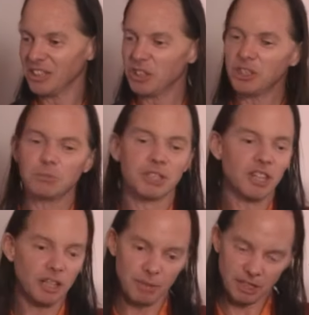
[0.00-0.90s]
You could have been
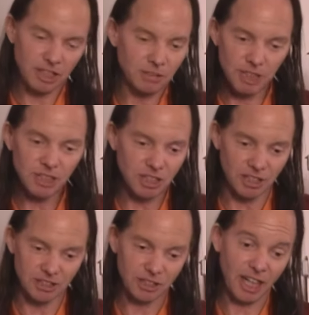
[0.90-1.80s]
talking about TV
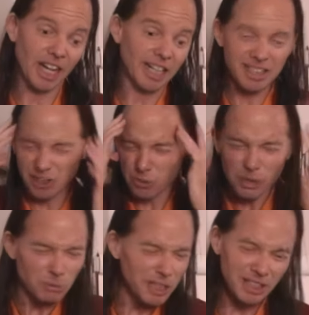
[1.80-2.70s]
shows. God, I did
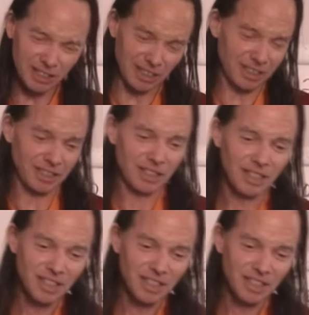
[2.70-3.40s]
three weeks of this.